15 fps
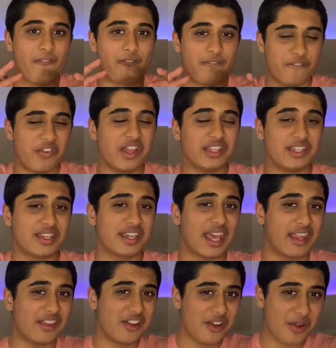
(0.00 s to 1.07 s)
fit
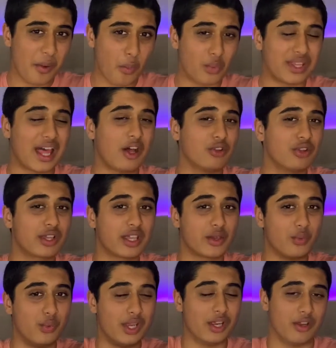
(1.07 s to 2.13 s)
together without looking
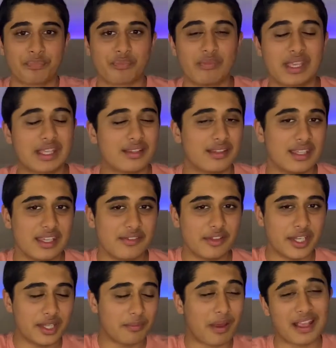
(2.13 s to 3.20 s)
weird? Because even
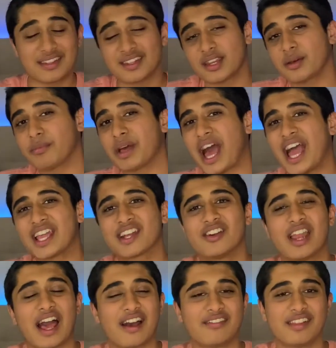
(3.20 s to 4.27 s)
in my setup, I could
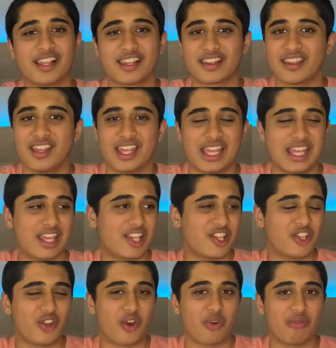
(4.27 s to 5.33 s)
have
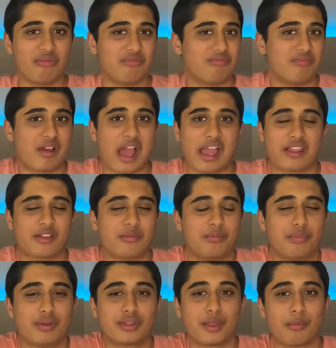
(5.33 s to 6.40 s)
I could
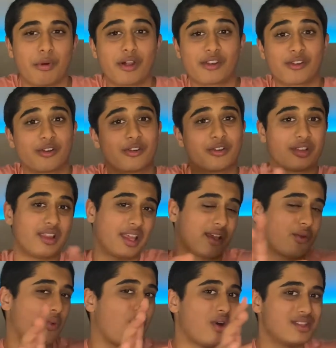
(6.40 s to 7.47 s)
put the monitor to
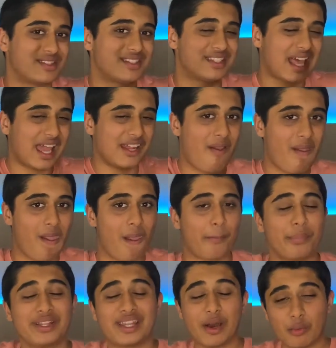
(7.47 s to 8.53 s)
one side,
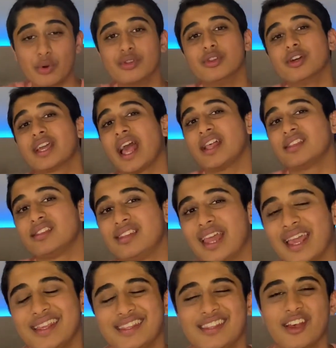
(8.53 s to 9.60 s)
but that won't look as
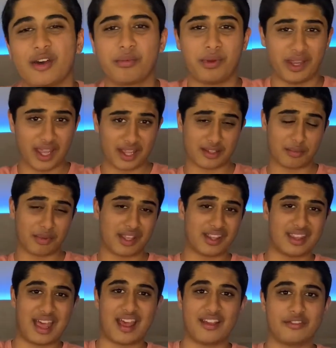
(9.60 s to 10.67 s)
nice on my desk because
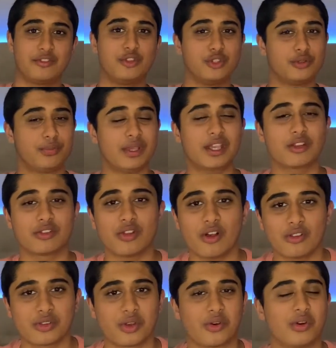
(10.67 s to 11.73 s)
I have 2 speakers
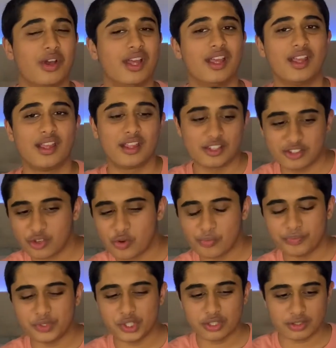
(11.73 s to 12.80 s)
also. So
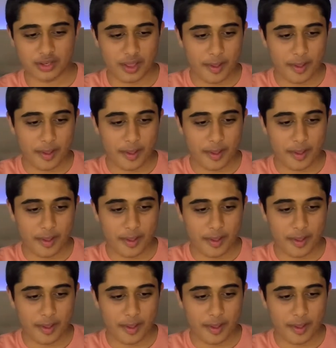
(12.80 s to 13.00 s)
just